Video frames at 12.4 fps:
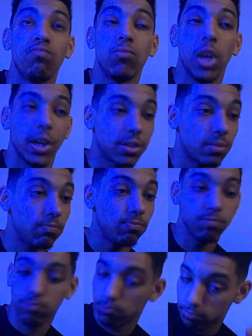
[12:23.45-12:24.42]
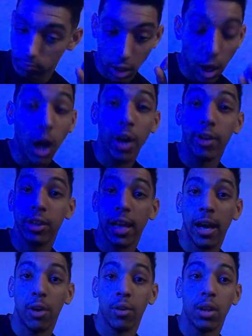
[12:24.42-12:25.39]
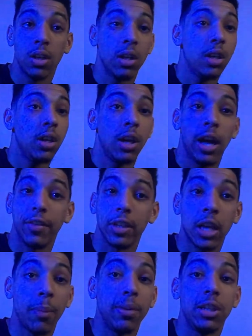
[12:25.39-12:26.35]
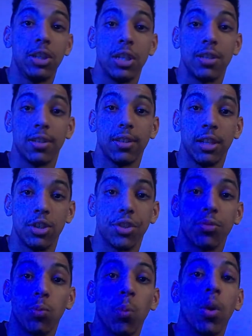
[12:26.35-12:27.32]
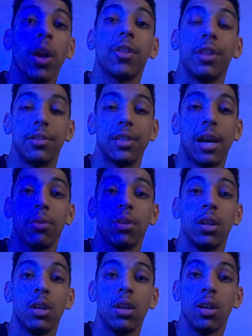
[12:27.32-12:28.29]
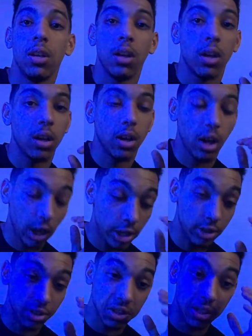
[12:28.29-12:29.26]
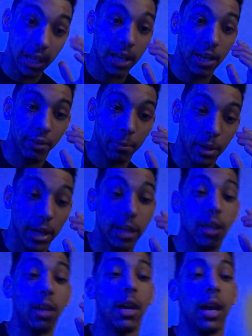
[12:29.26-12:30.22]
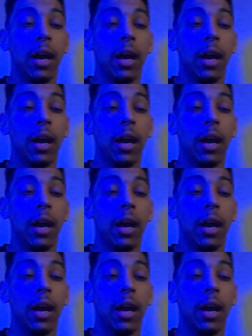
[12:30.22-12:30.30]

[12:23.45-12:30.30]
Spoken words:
just hunker down, have a come into Jesus, and just work things out. Understand everybody.